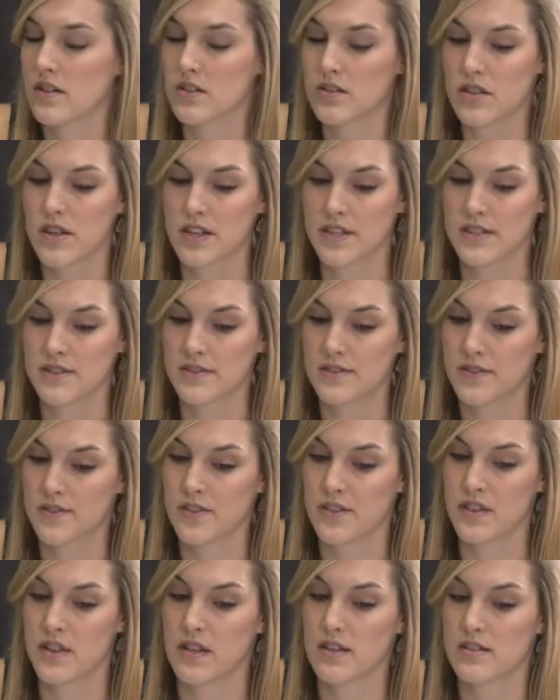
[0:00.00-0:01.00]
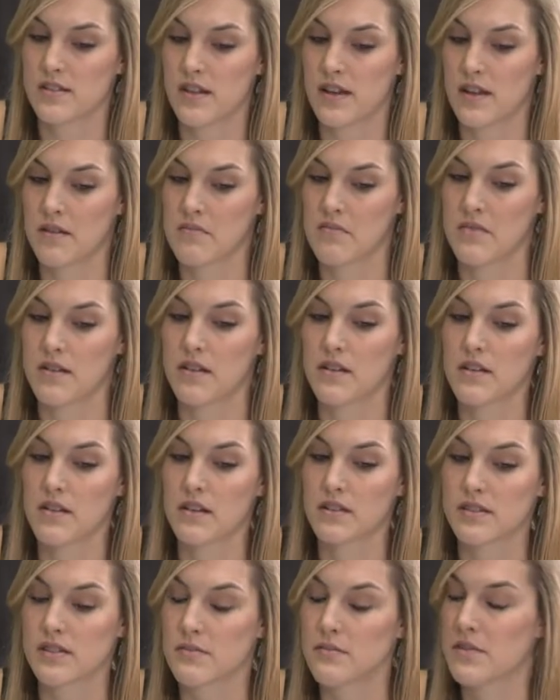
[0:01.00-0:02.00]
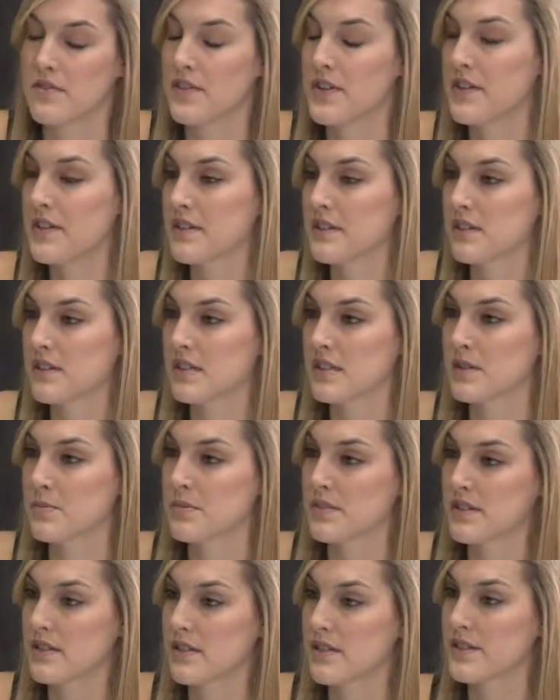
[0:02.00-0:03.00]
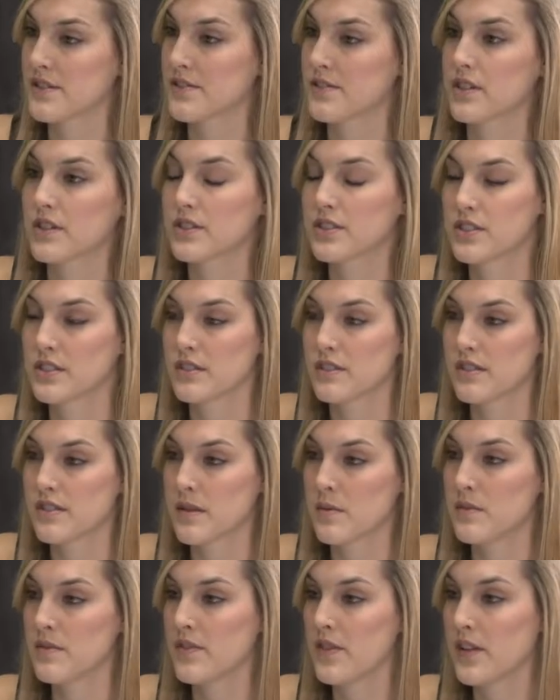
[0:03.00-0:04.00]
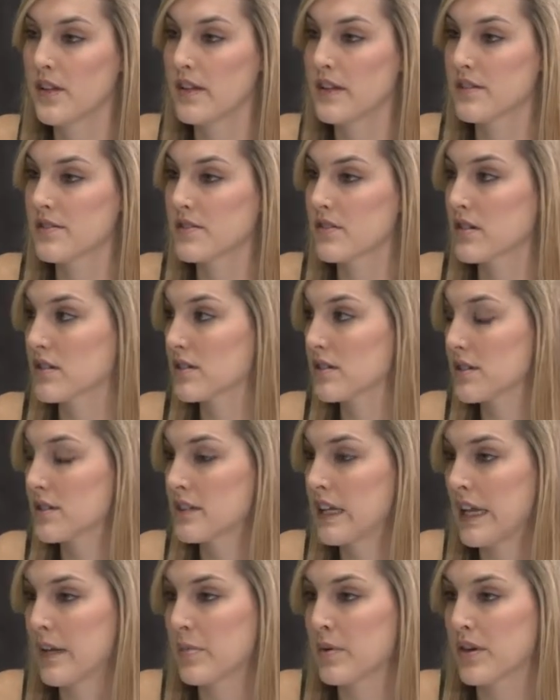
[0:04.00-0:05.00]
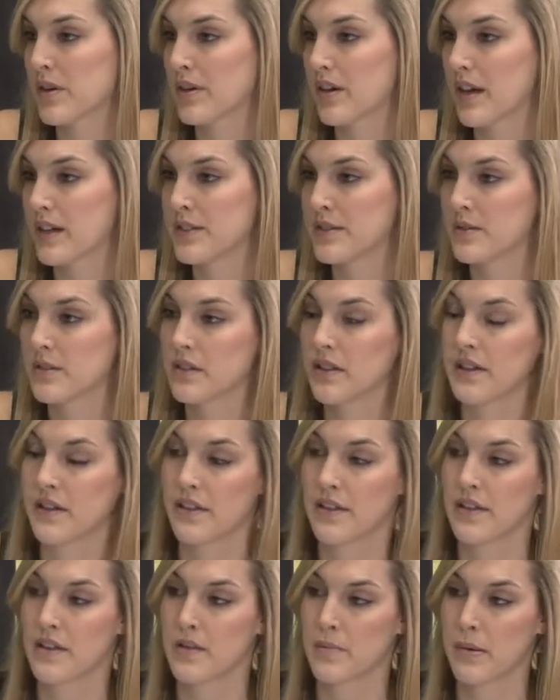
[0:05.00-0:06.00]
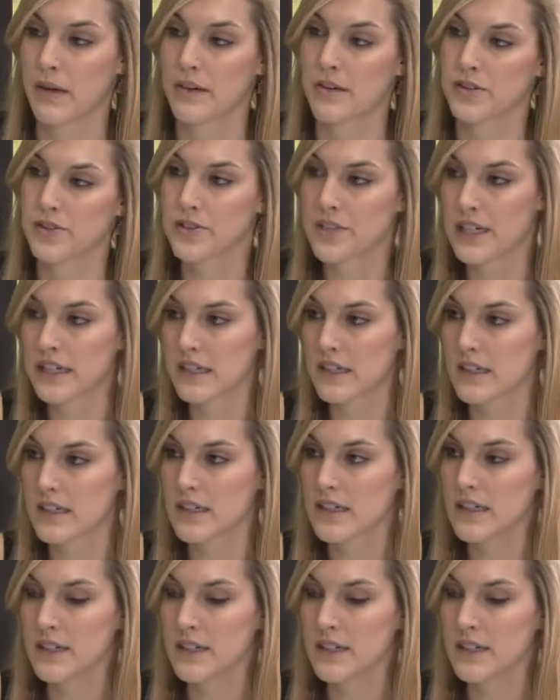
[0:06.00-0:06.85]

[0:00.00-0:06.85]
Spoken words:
All kinds of different things. Some of it is explicit instruction. Some of it is talk to your neighbor. I do a lot of think, pair, share.